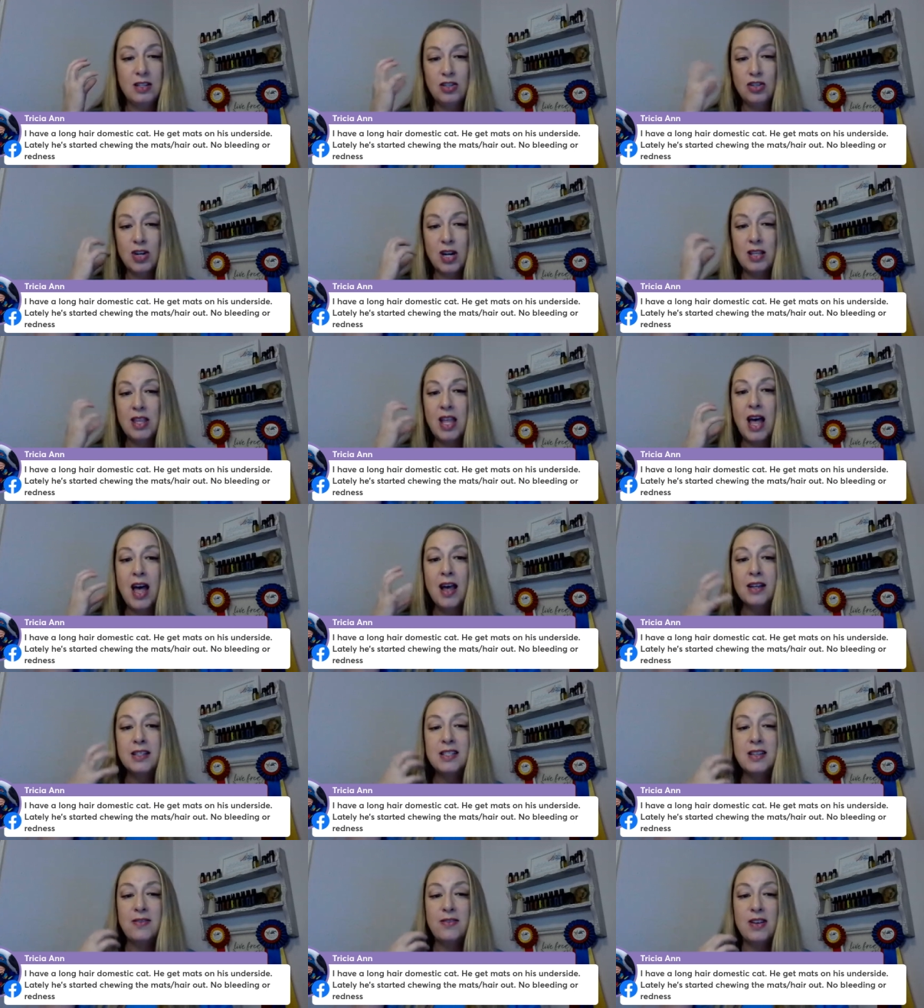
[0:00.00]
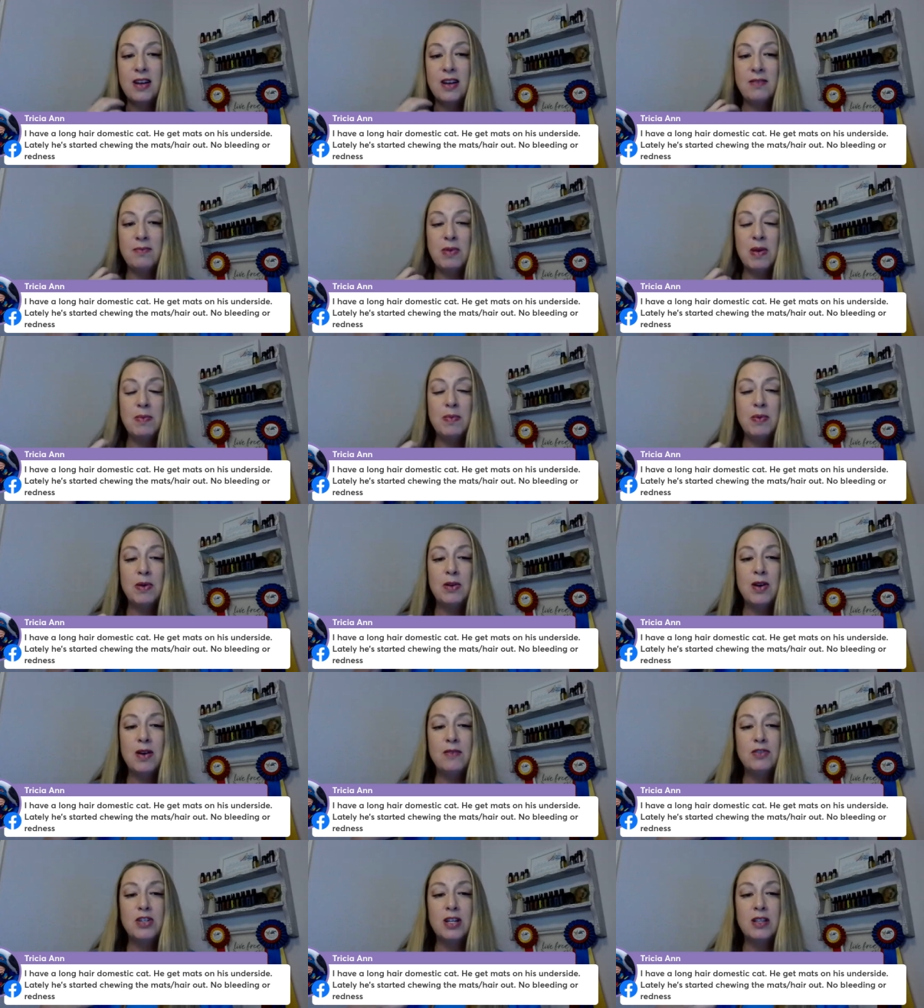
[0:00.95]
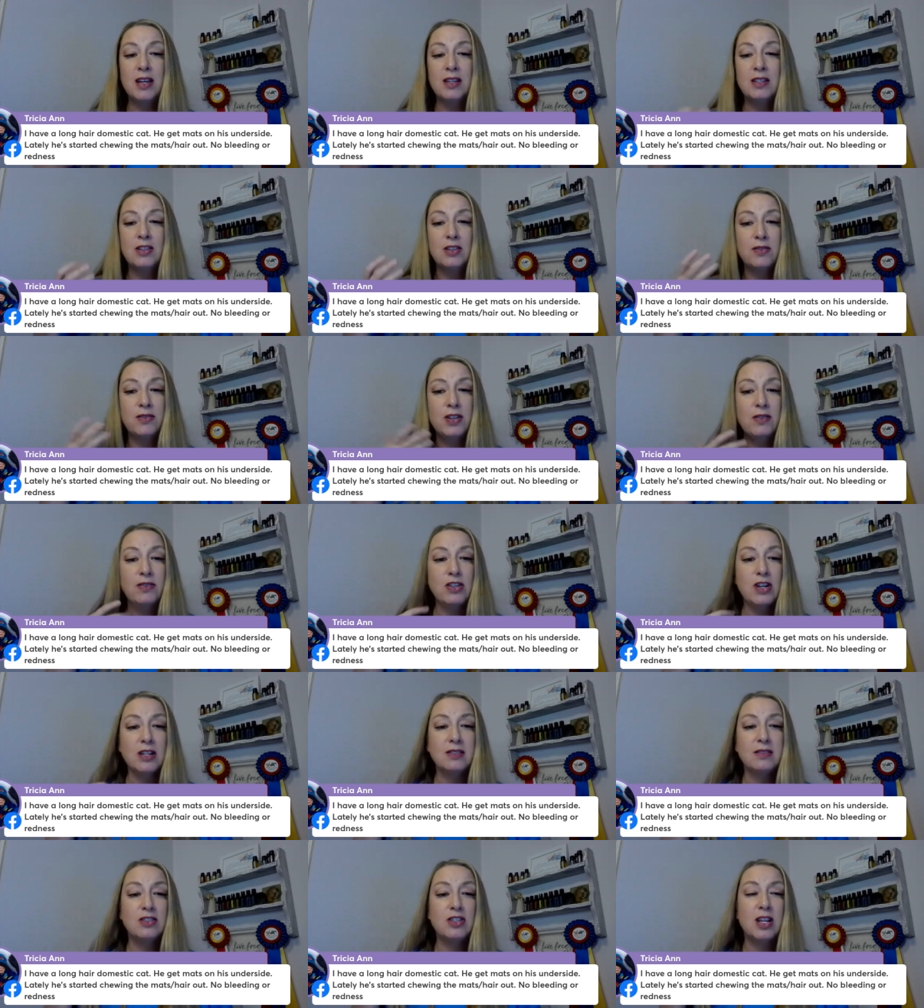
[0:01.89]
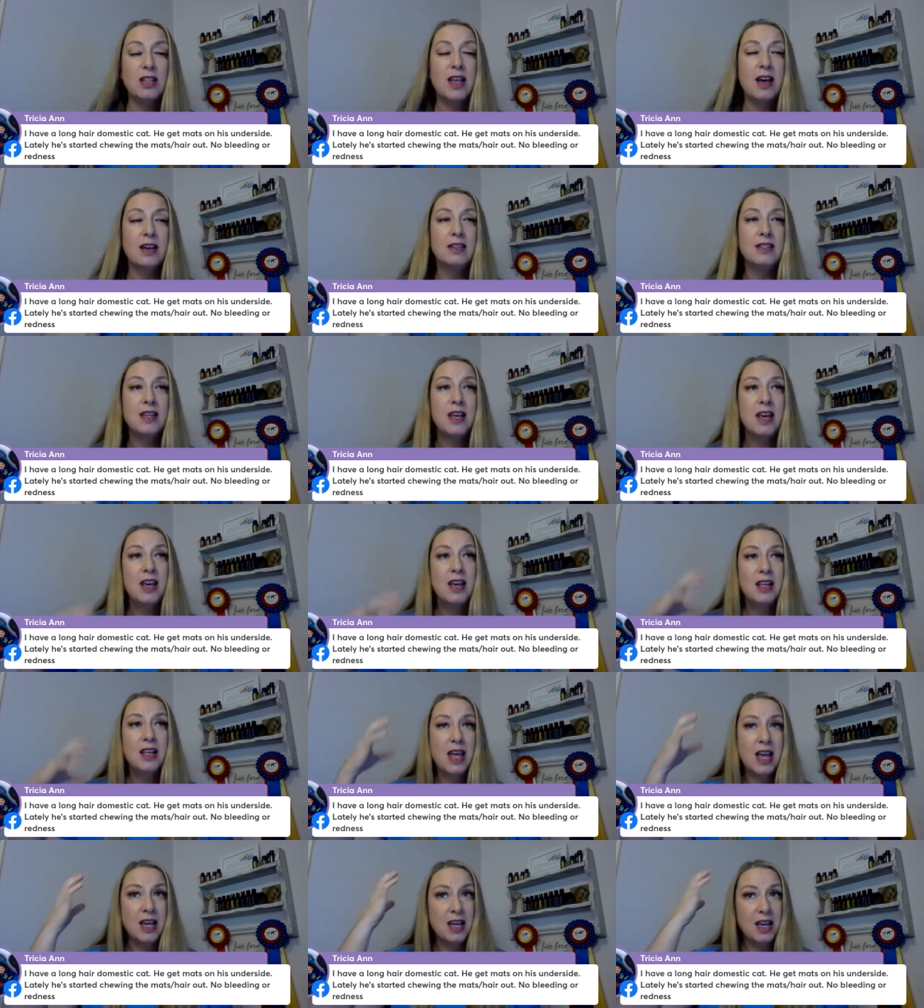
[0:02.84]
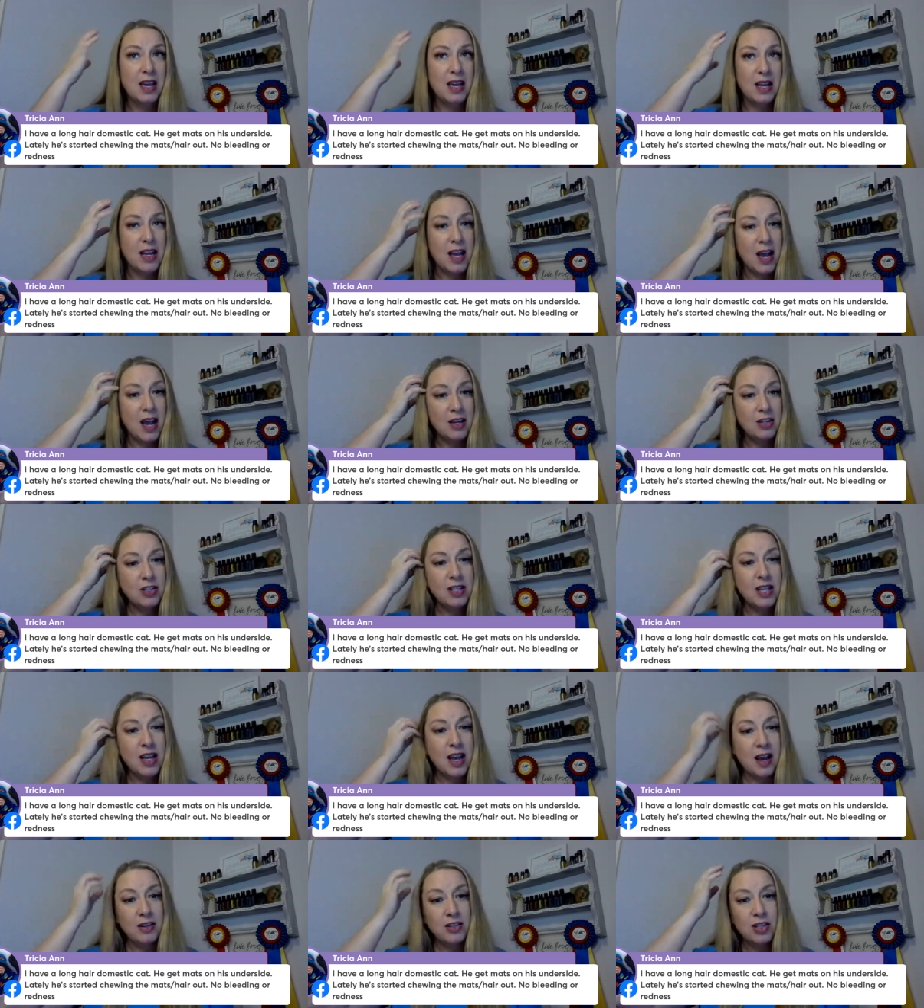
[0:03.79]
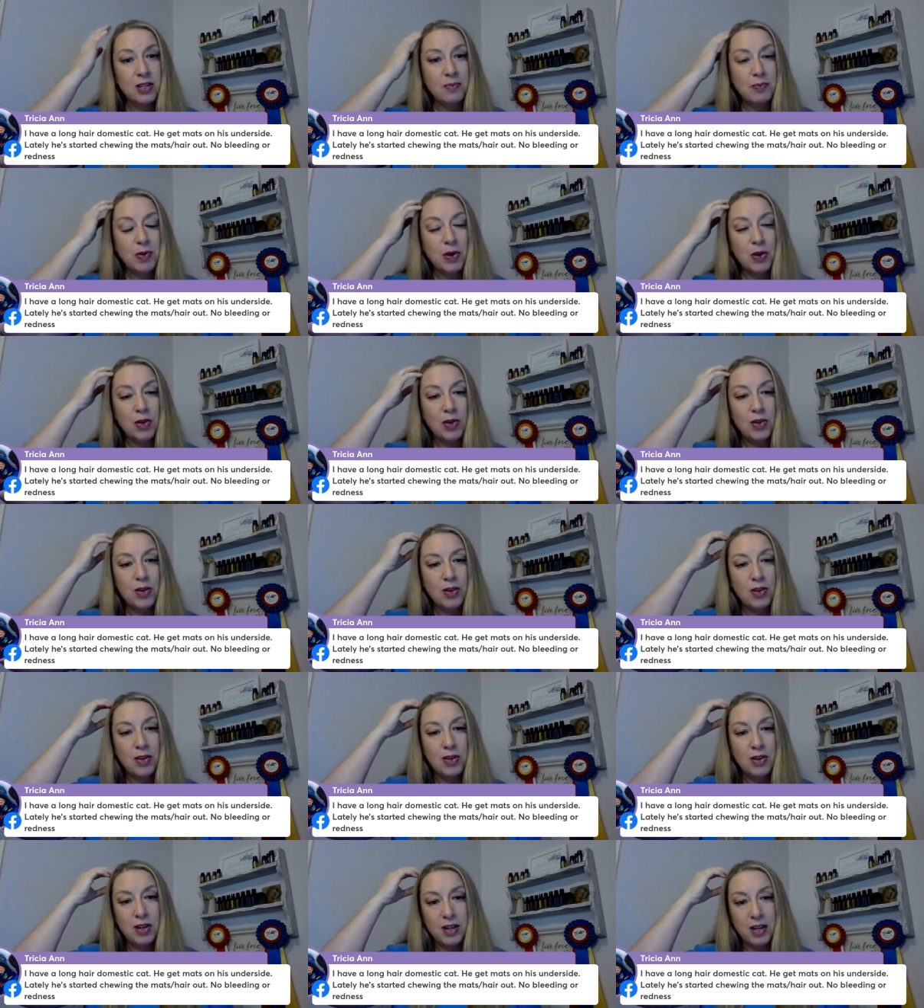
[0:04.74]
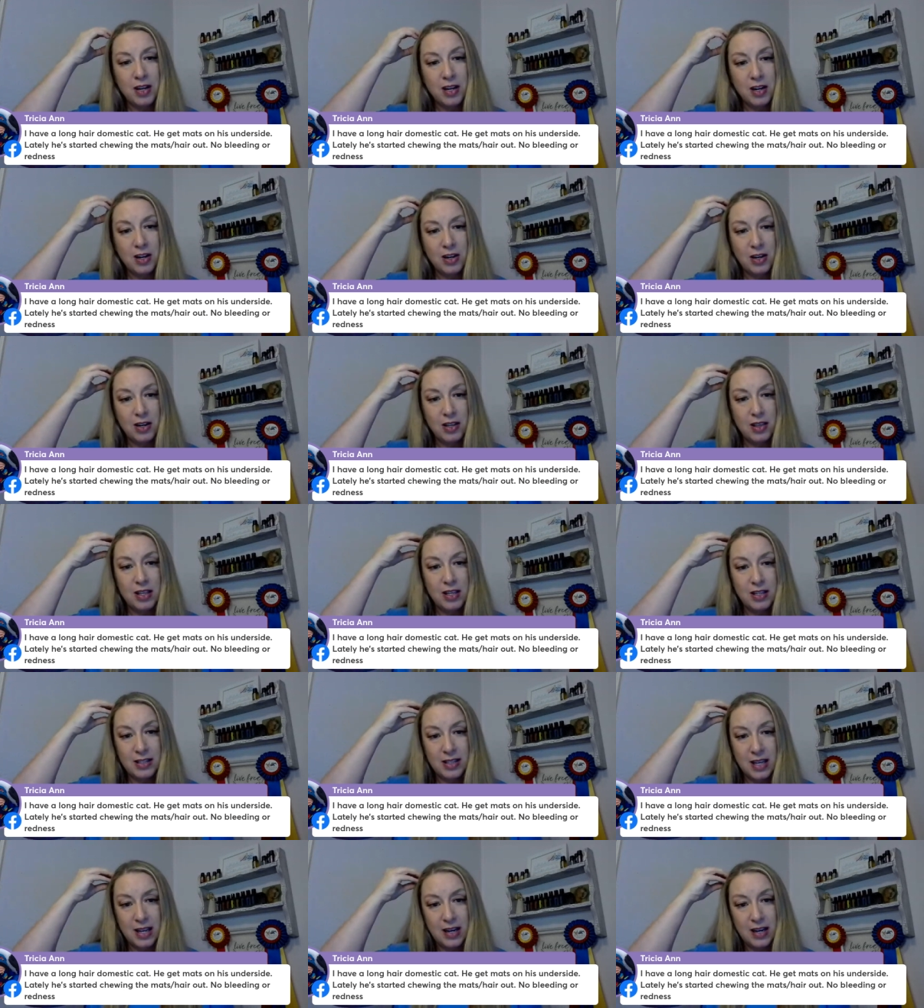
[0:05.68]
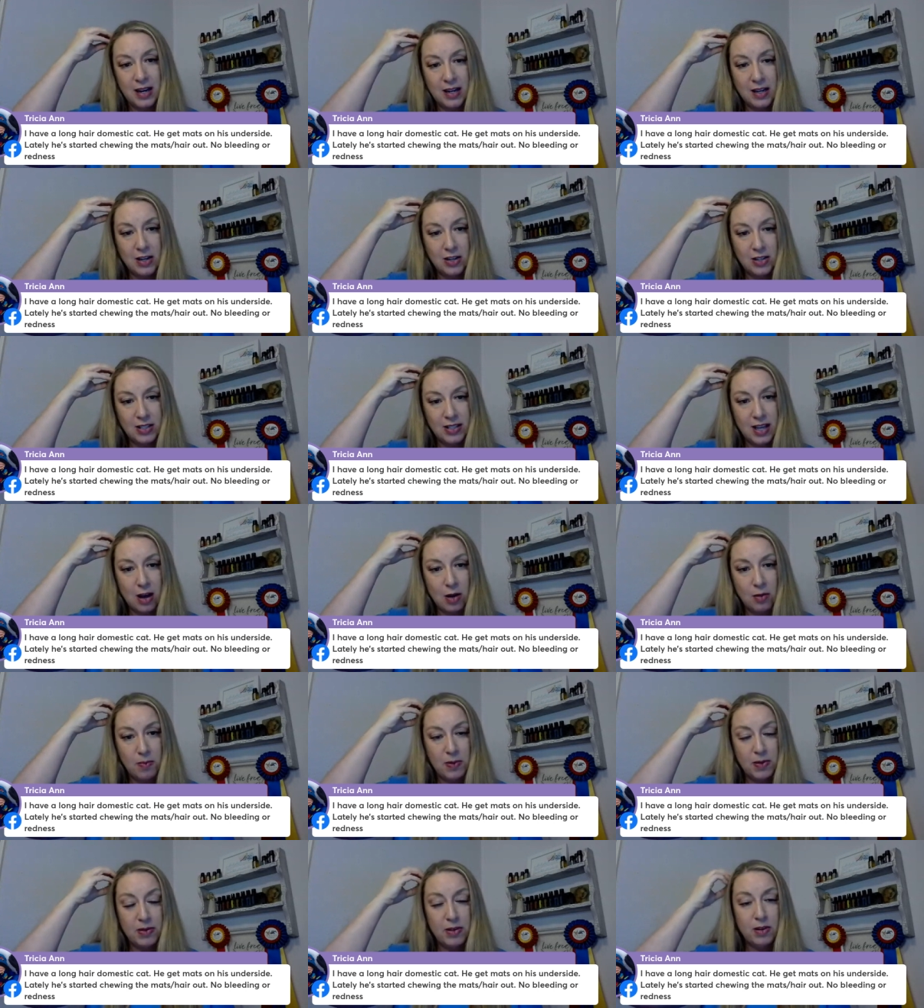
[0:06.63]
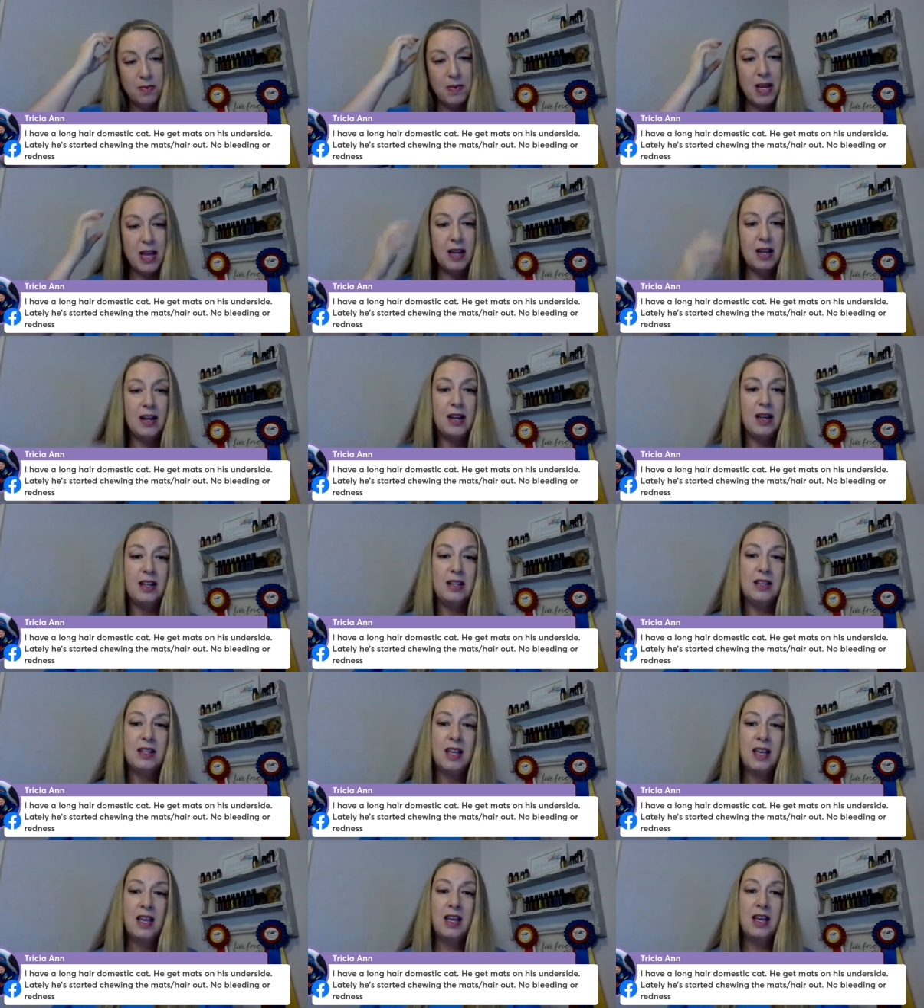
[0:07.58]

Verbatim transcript: dreadlocks if it, people who have dreadlocks or if you have dread, dreadlocks like it actually they actually pull your the skin on your scalp a little bit and it